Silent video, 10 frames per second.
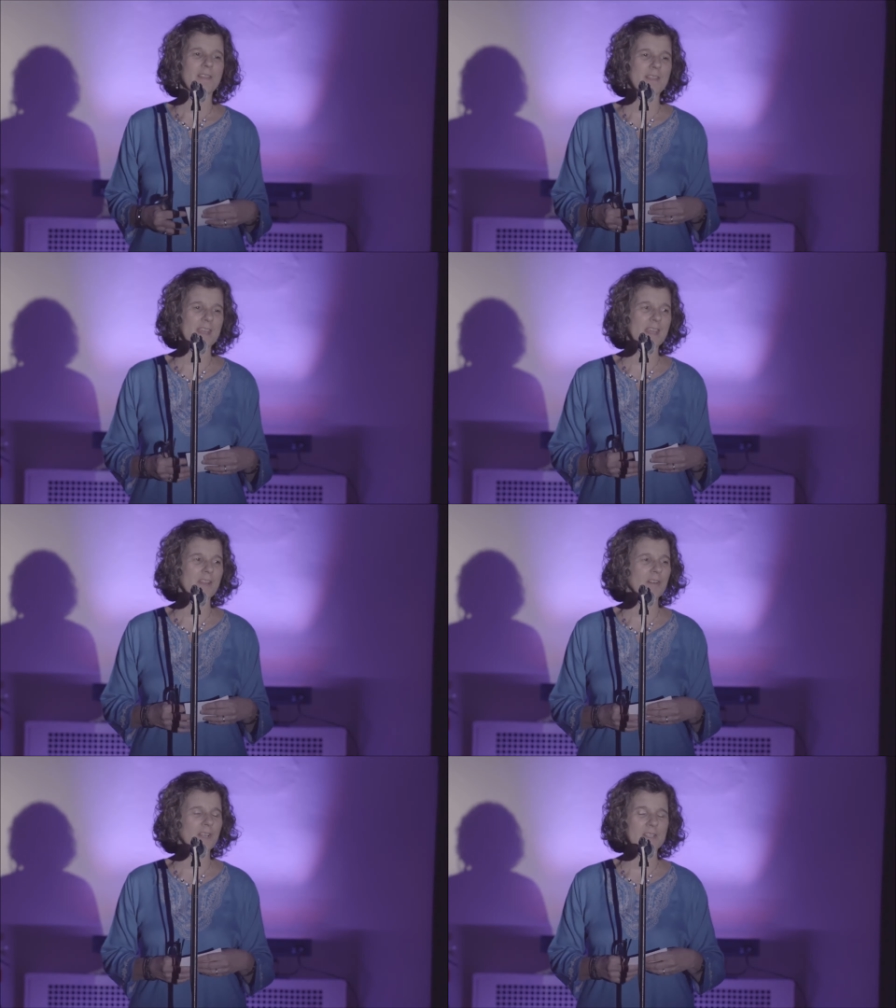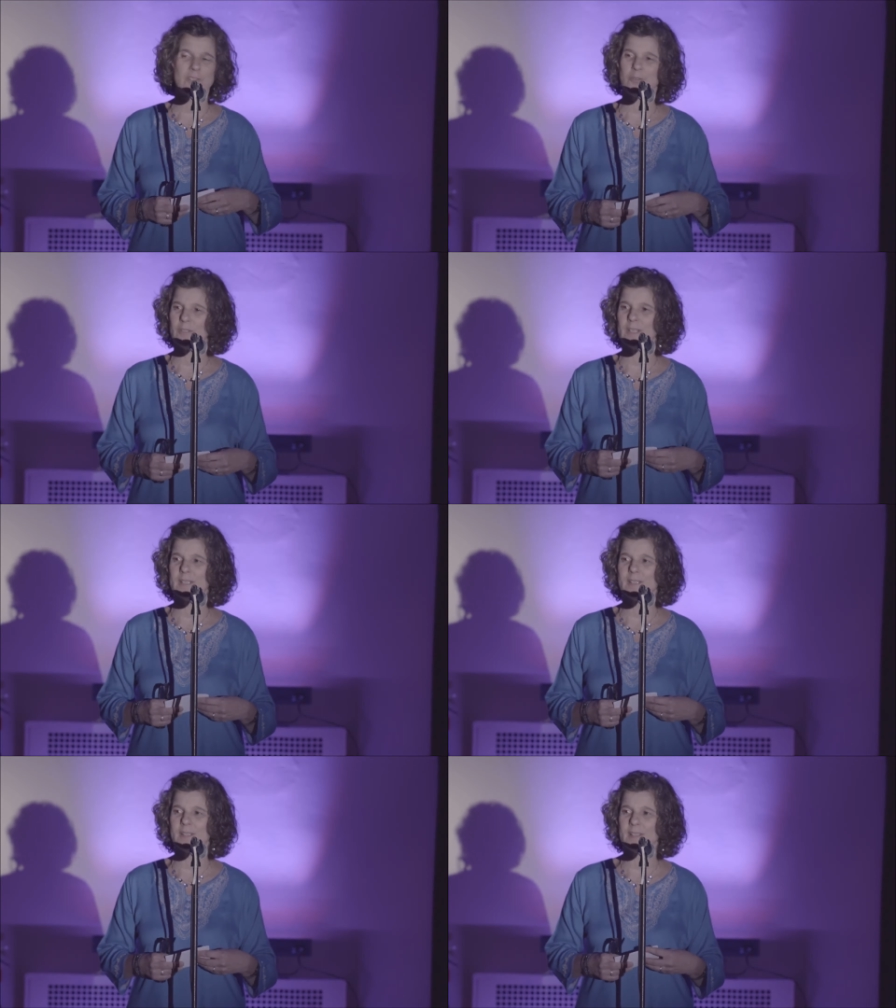They are
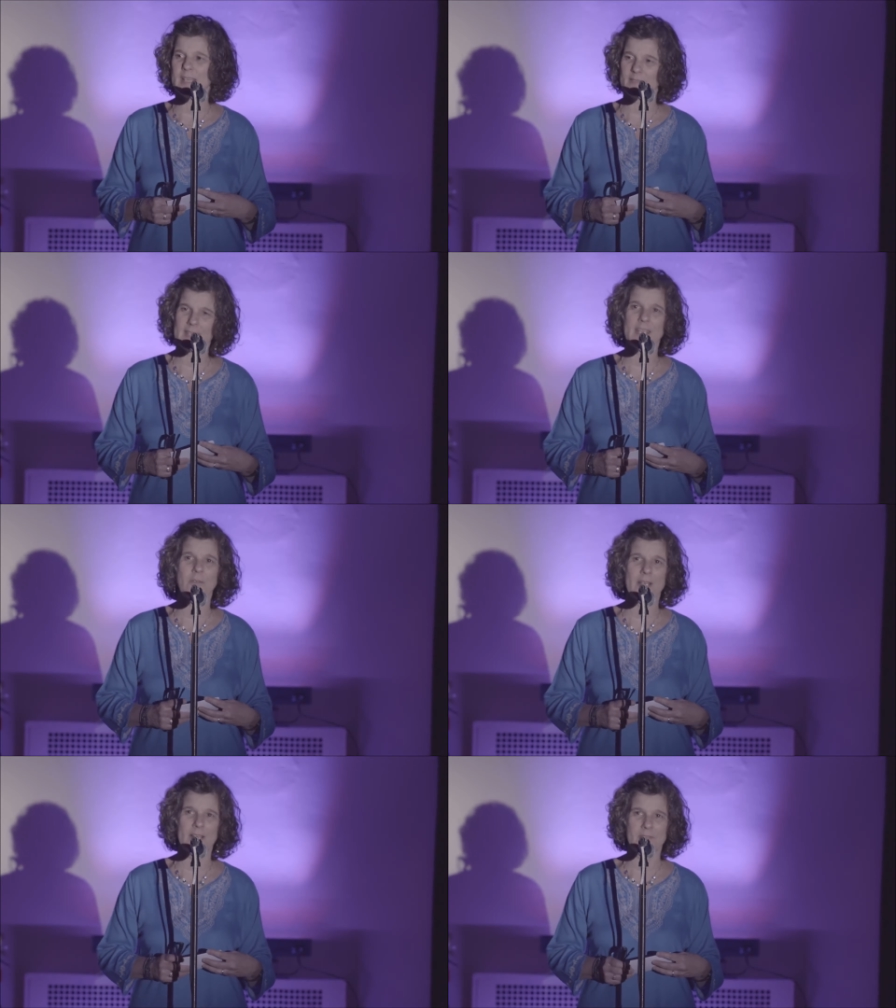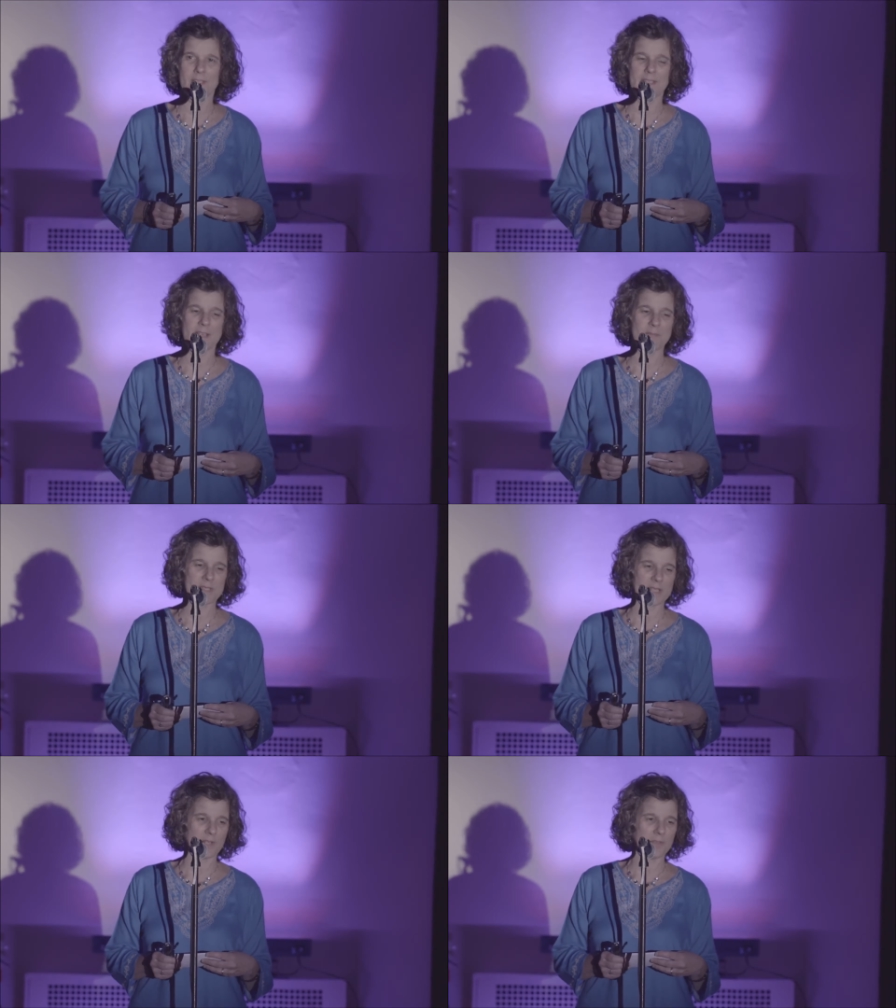stories that they crafted
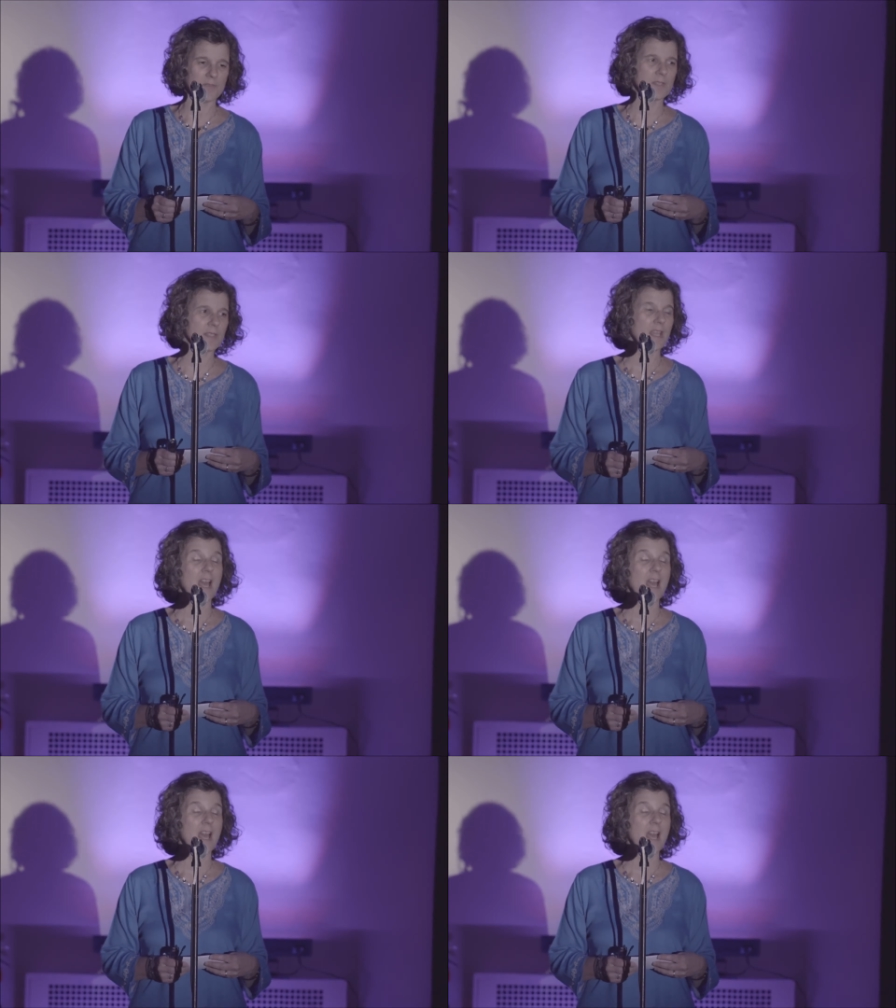themselves.